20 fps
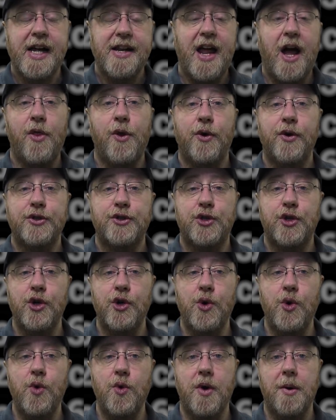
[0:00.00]
Now there are
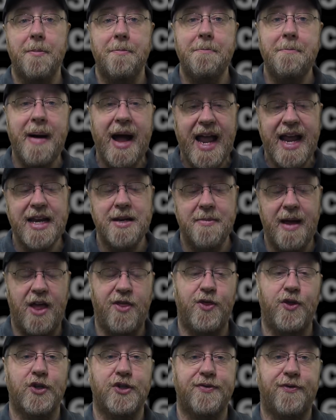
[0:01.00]
two main
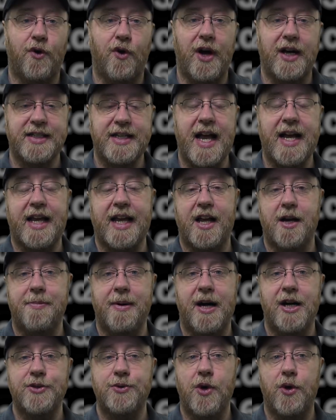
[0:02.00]
methods for attacking a
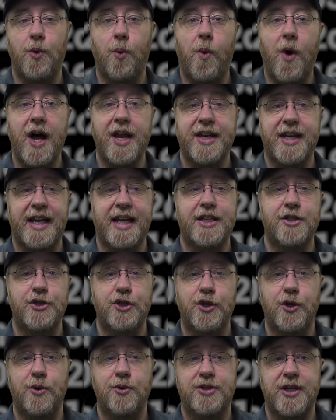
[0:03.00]
password. One is
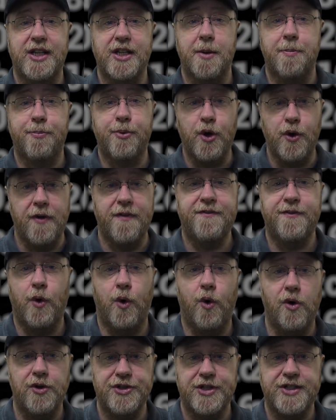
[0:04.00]
using the brute
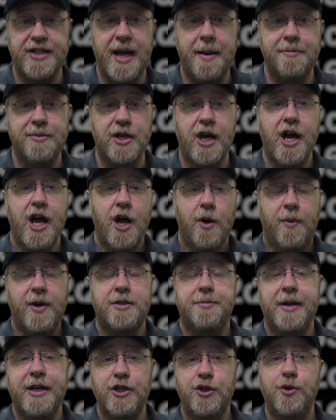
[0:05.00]
force attempt,
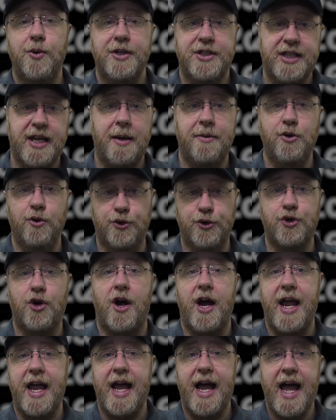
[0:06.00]
which means you attempt, you
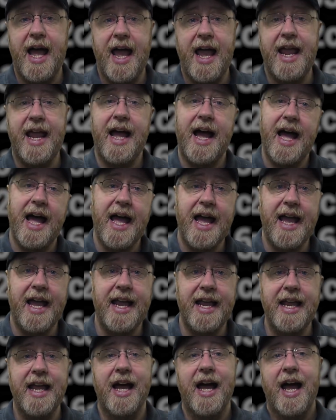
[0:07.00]
try A
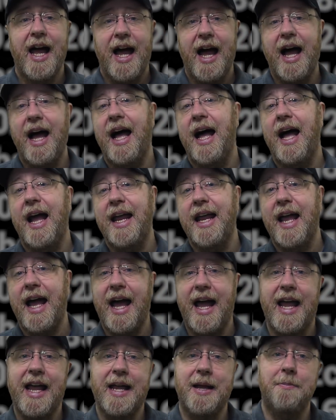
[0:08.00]
A, A
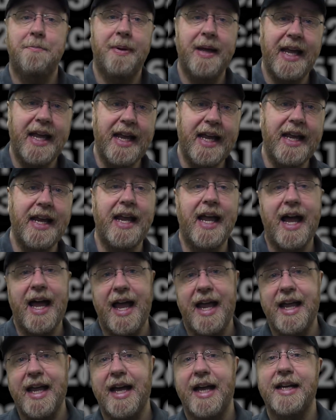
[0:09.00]
A B,
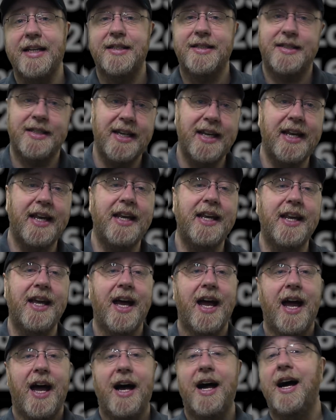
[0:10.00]
A A C,
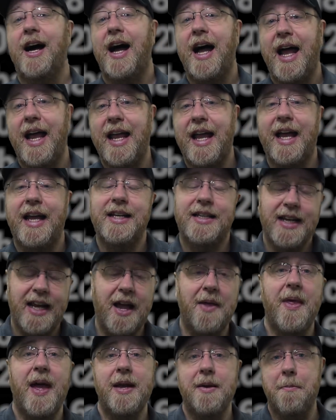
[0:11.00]
uh, A A D,
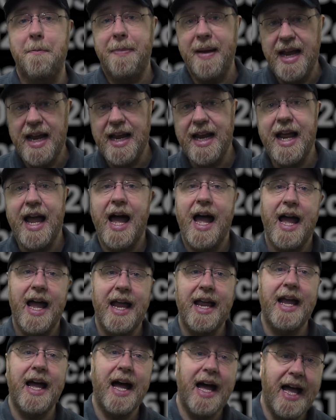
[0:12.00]
and then B
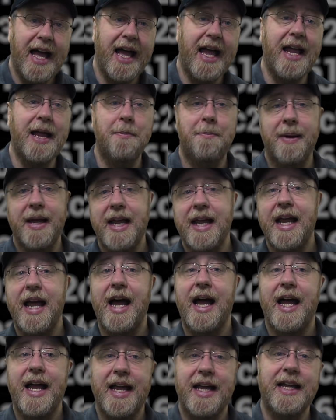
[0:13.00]
A A, B
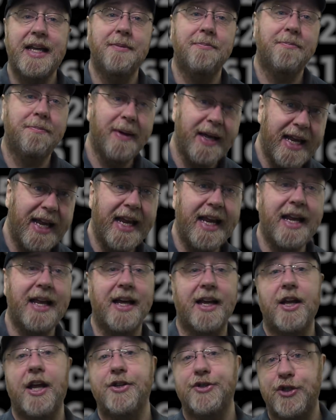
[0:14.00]
A B,
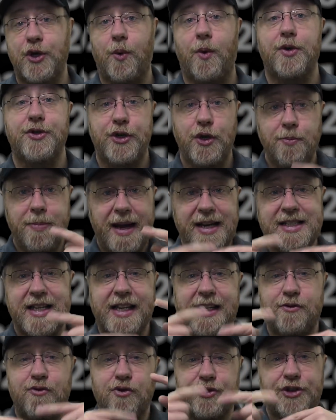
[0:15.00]
and so on. So you
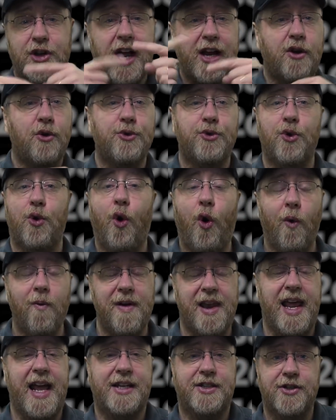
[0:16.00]
basically cycle through all
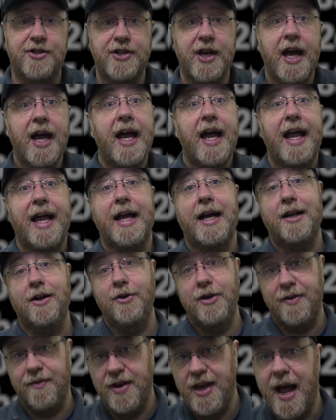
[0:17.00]
the letters,
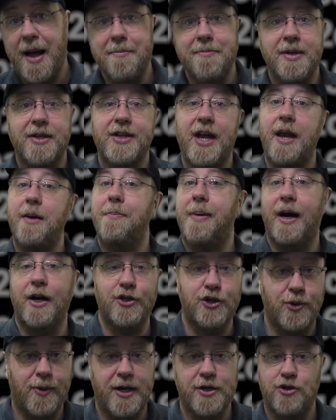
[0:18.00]
including the numbers and
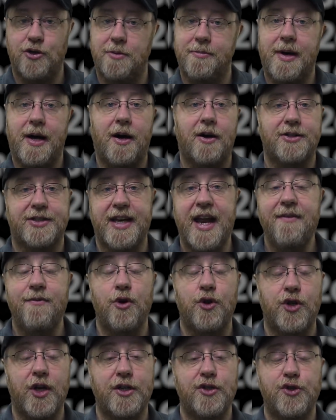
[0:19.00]
punctuation marks and
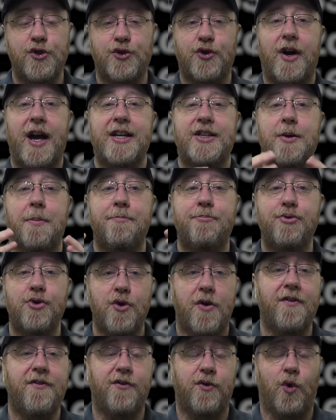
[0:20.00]
everything, to try to
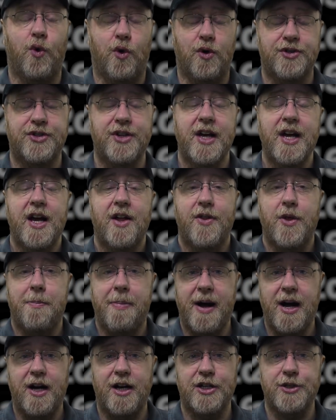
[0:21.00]
brute force the
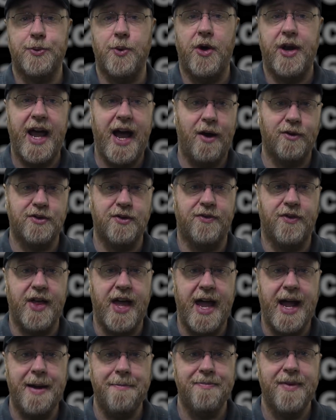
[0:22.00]
password out of
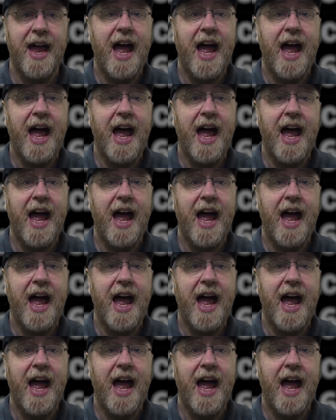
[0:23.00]
there.